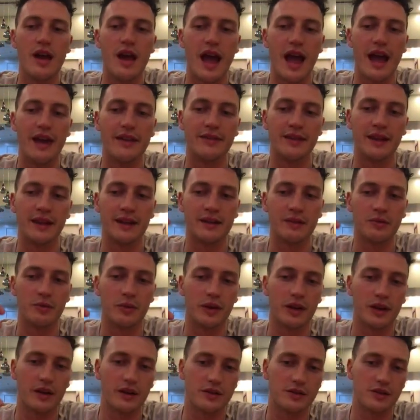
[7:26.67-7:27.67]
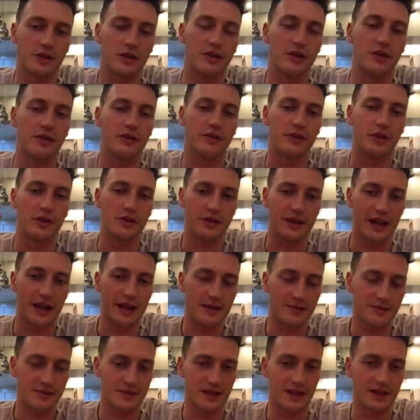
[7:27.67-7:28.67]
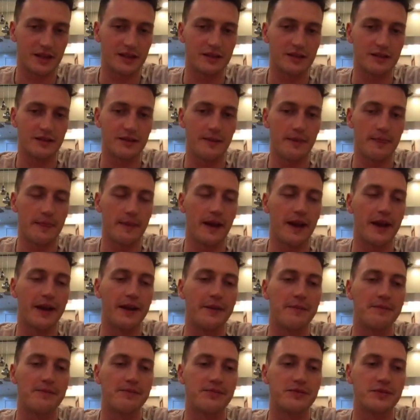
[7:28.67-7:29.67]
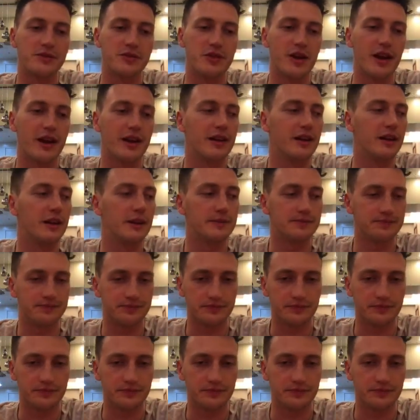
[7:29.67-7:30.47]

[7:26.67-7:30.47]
and then we're going to turn off the AMZ tracker